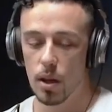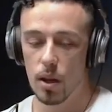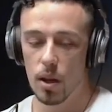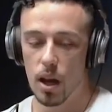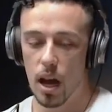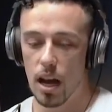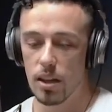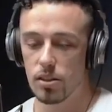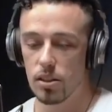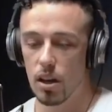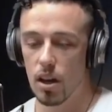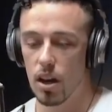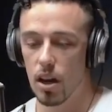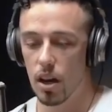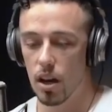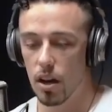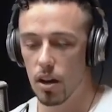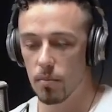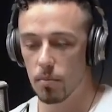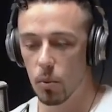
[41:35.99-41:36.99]
I
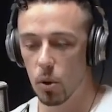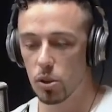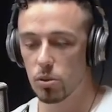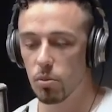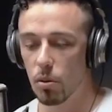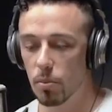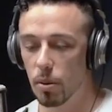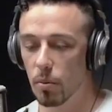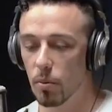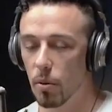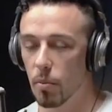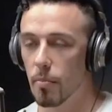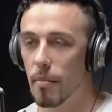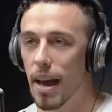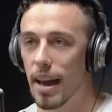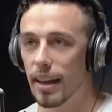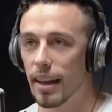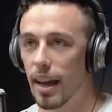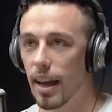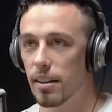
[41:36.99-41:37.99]
saw multiple people with
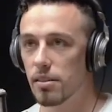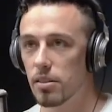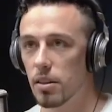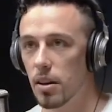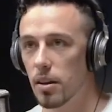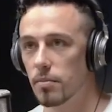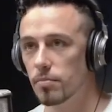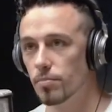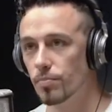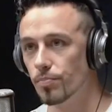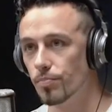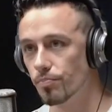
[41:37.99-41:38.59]
MAGA hats on.